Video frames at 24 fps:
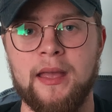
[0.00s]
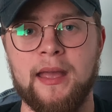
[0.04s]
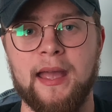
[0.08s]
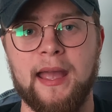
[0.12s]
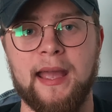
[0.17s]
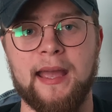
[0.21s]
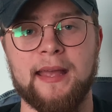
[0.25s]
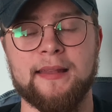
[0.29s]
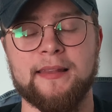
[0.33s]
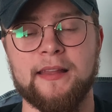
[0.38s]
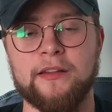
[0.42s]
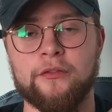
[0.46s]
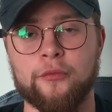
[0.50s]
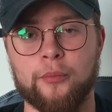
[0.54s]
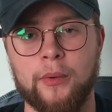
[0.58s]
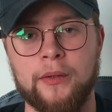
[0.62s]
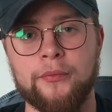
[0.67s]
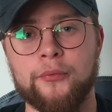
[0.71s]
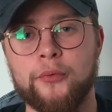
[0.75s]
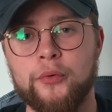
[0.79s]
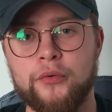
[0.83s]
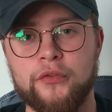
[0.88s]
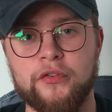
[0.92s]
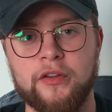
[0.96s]
And let's
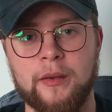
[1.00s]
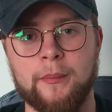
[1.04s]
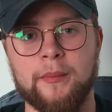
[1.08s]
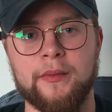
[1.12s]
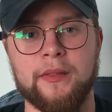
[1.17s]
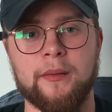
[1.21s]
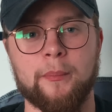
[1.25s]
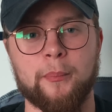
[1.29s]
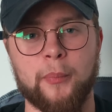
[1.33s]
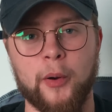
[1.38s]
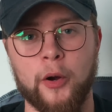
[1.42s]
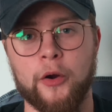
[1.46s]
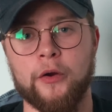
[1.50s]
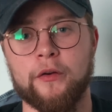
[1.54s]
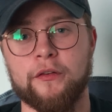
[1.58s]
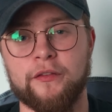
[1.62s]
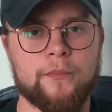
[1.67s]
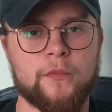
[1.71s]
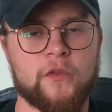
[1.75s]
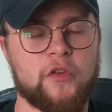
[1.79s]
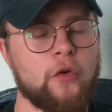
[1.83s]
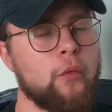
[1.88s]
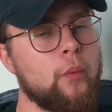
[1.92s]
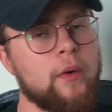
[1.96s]
run through some of the
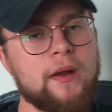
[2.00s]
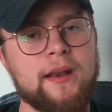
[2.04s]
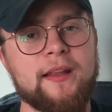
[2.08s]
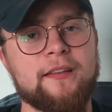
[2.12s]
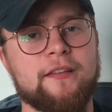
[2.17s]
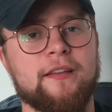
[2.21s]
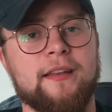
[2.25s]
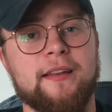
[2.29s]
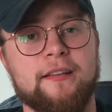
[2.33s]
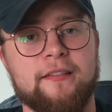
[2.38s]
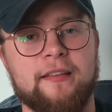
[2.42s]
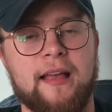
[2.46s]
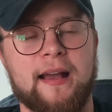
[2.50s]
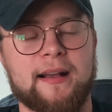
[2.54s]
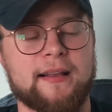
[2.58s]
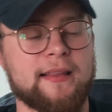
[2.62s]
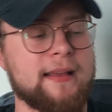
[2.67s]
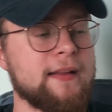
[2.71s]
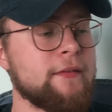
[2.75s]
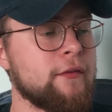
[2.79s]
perks. So what is it exactly?